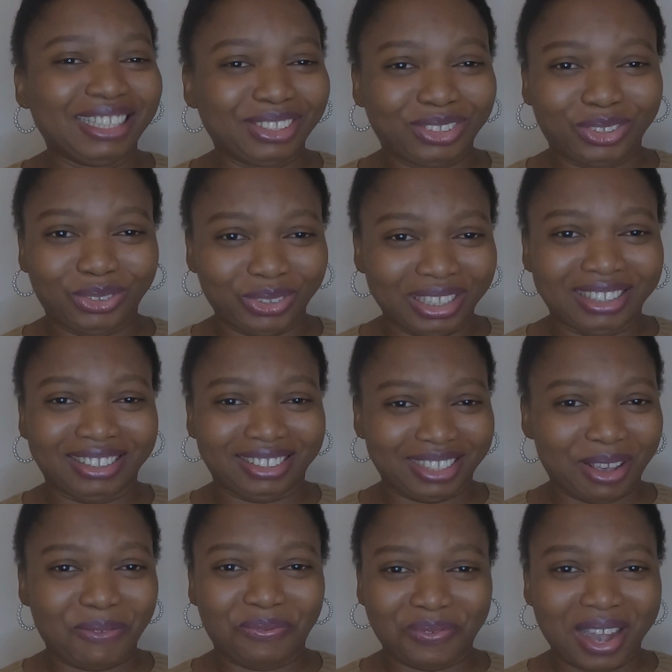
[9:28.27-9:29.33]
streets,
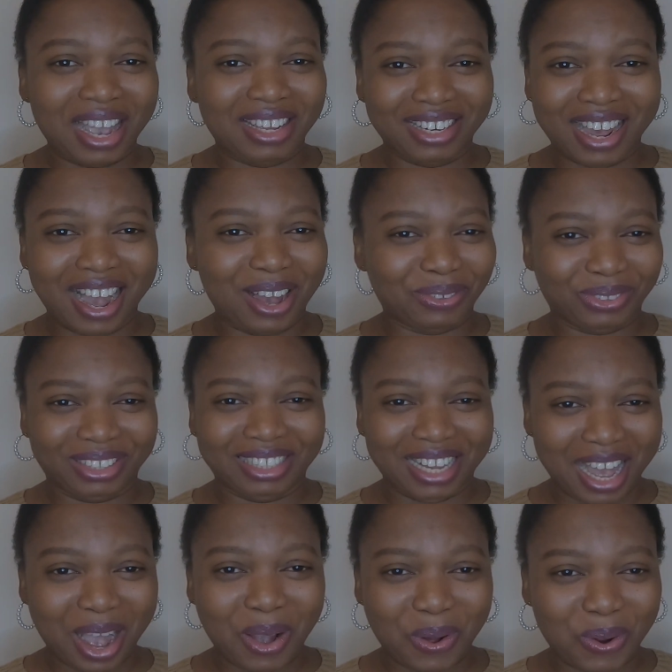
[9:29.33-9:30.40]
they find house
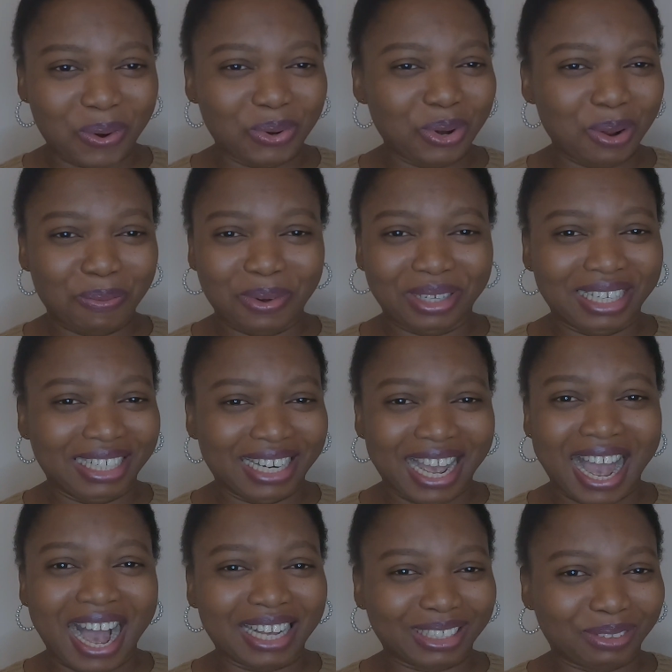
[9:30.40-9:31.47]
now. Nobody they
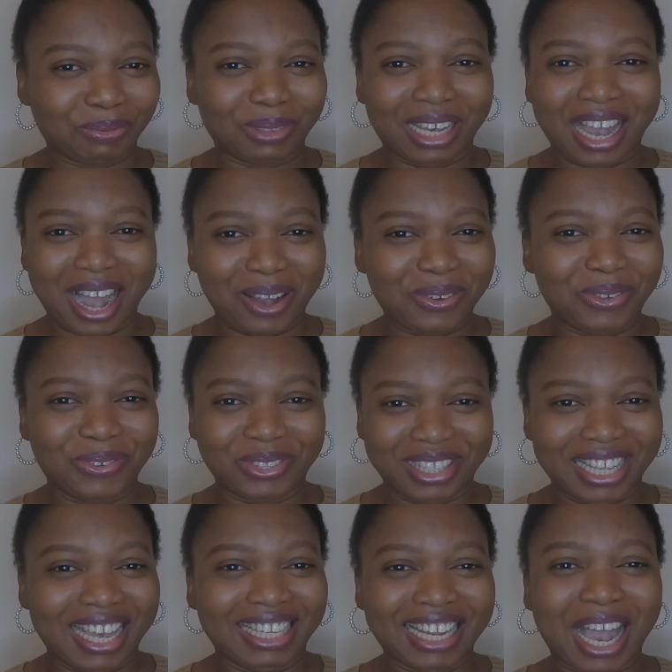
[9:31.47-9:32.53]
asked me how you
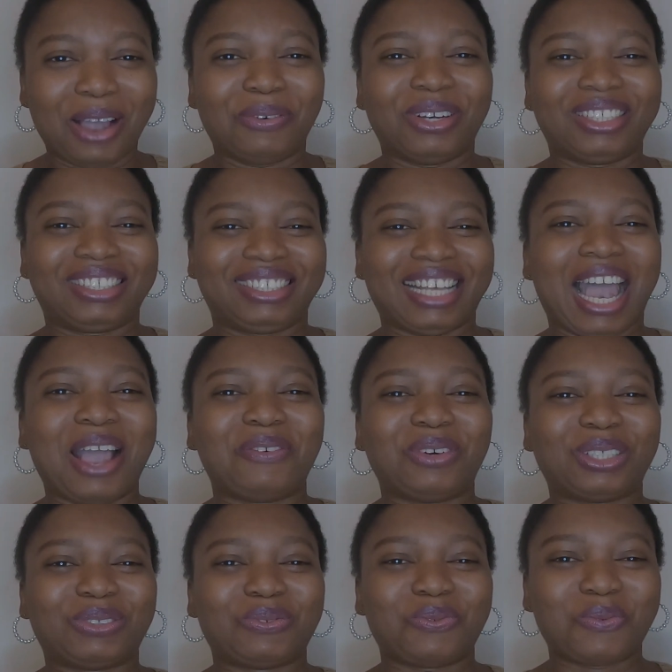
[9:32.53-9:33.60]
did. I
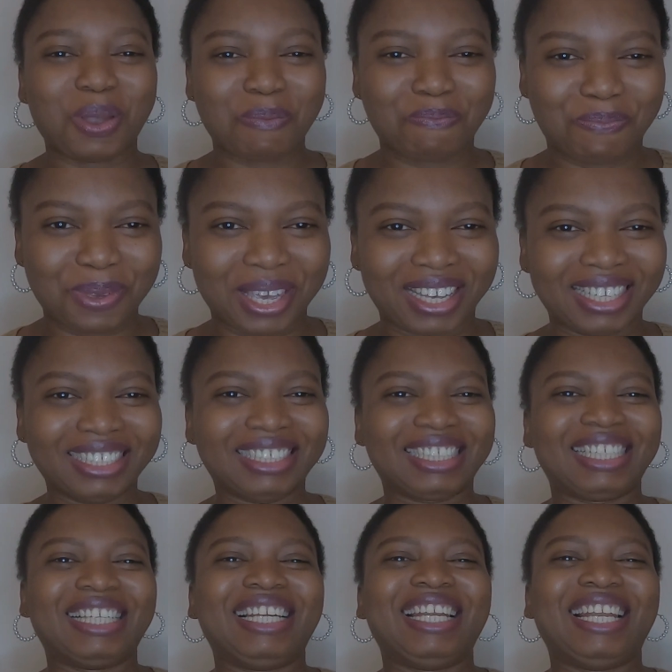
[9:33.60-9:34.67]
was weeping.
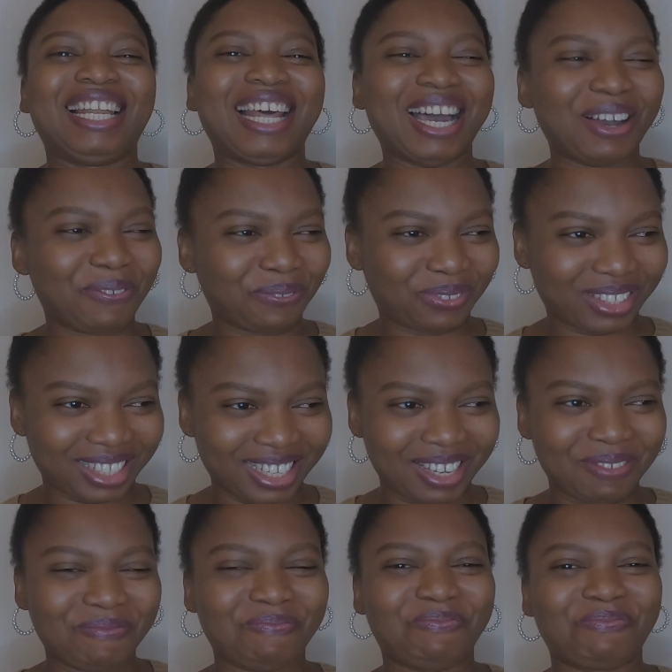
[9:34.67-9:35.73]
She laughed.
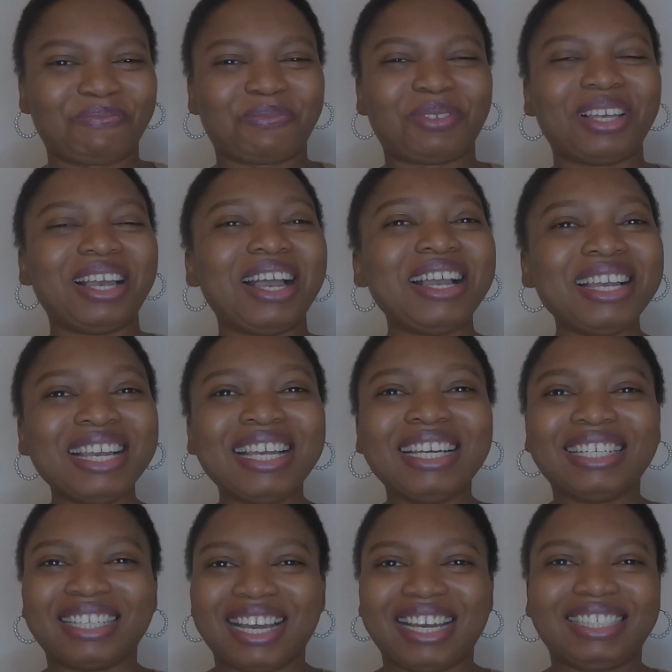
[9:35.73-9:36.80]

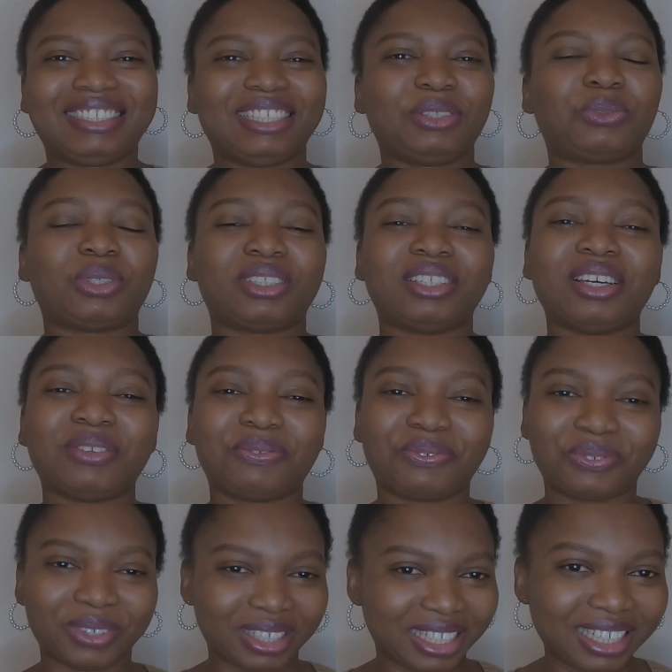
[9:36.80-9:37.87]
Guys, it was not
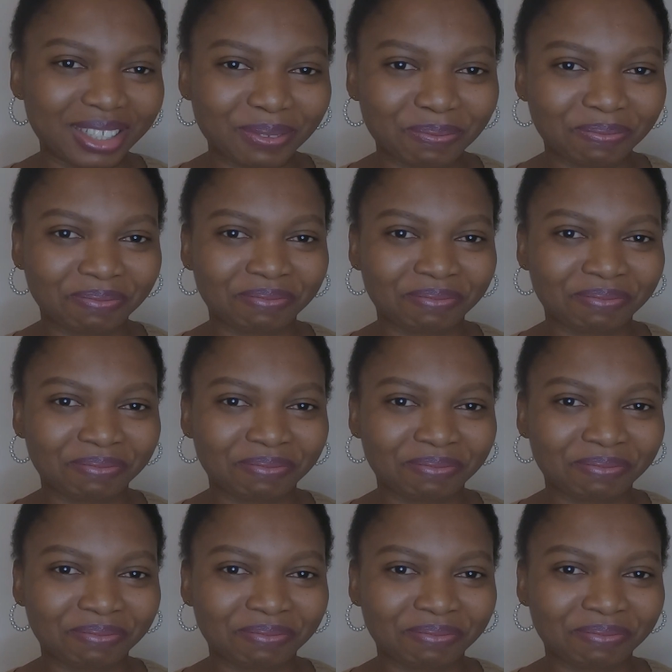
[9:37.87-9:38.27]
funny.